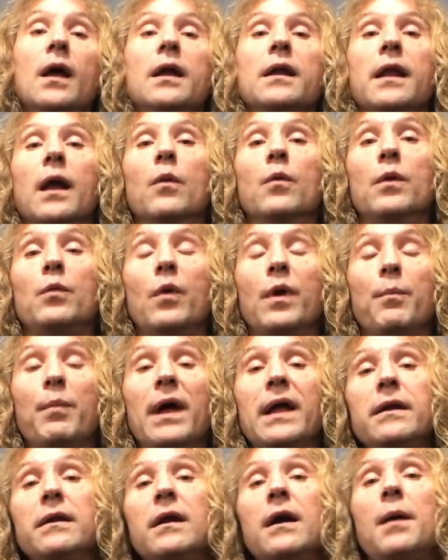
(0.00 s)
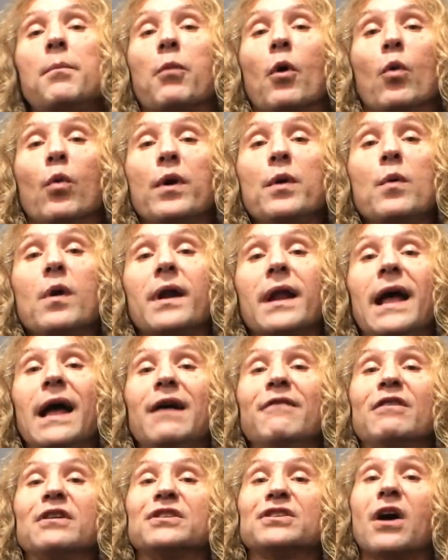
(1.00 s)
And when we bend up, we want to
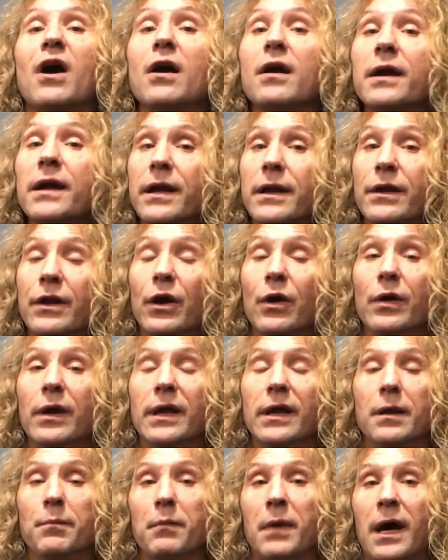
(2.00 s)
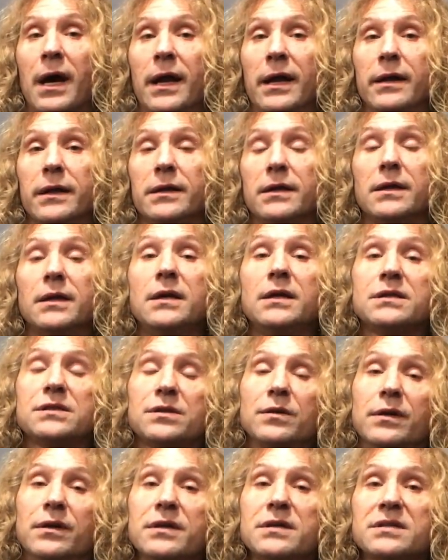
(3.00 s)
have a target note in mind.
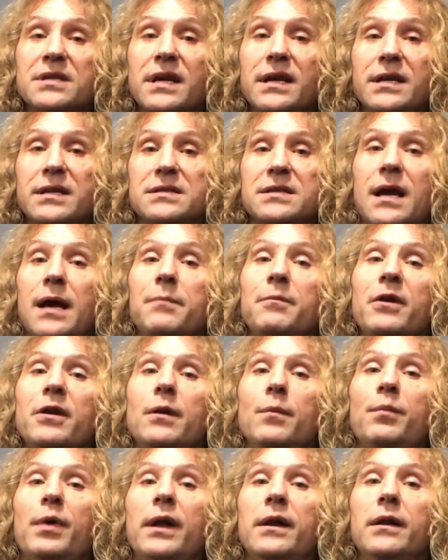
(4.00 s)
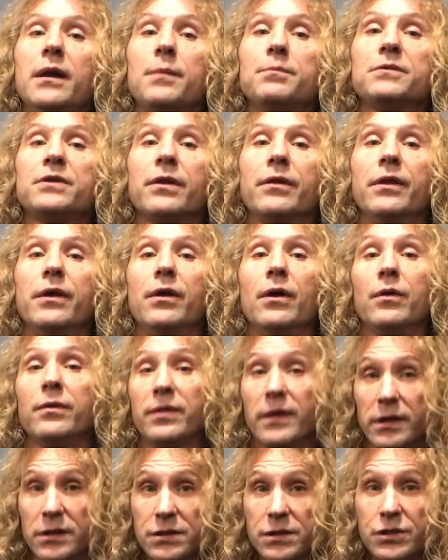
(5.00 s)
So in this case, I'm going to bend up to the note
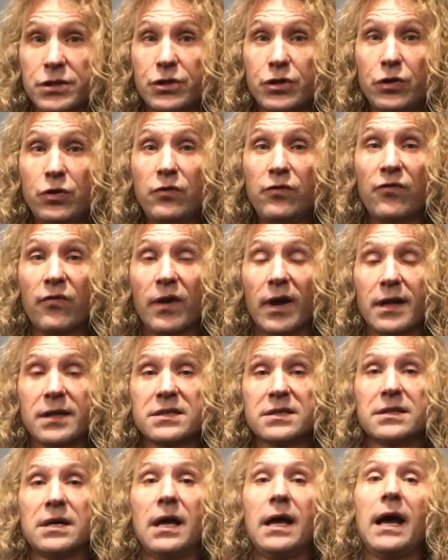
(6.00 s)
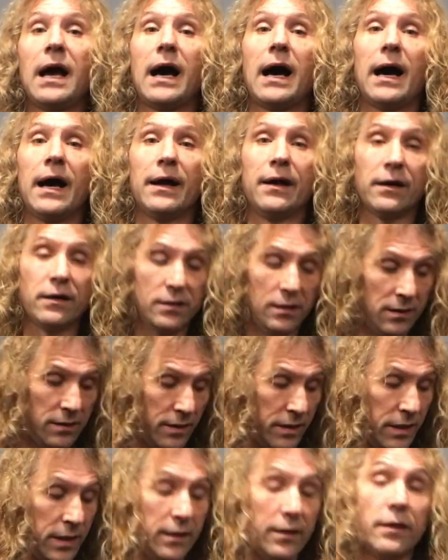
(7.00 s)
that's 2 frets higher
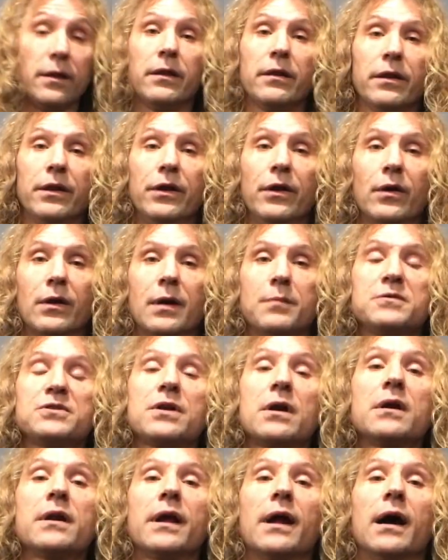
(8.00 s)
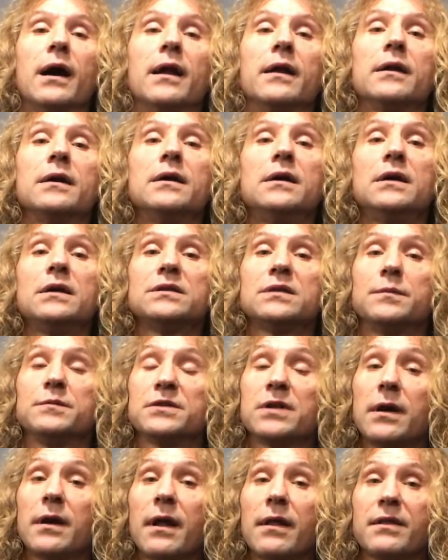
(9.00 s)
than the note I'm starting on. So I'm
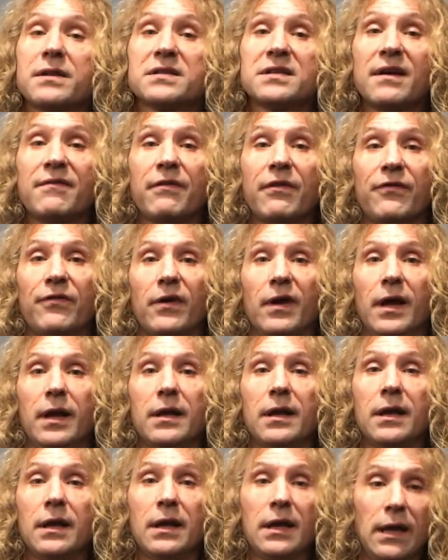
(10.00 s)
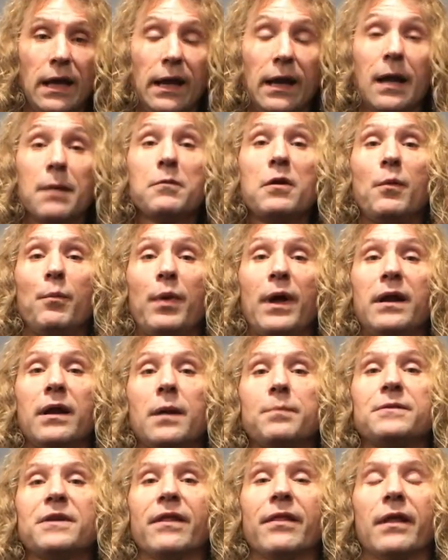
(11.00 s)
starting on the 7th fret, and I'm going to bend
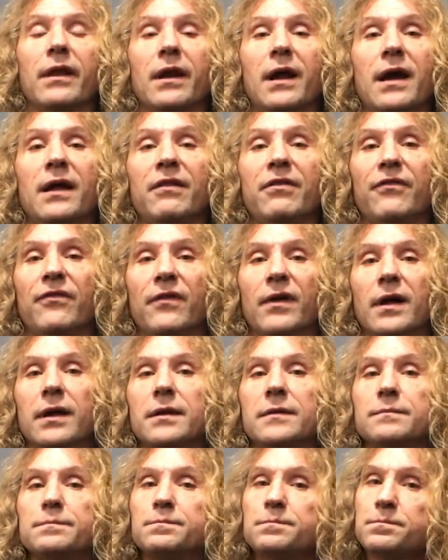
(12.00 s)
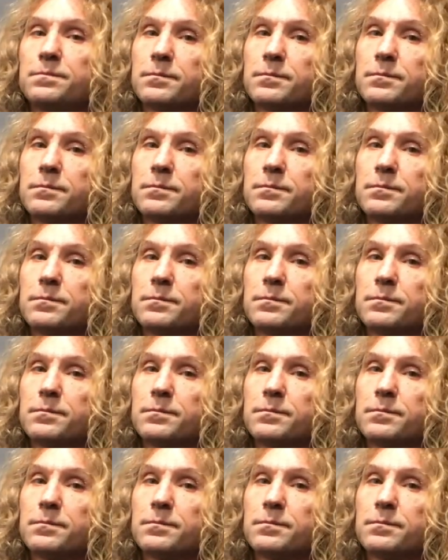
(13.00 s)
up to the 9th fret. I'm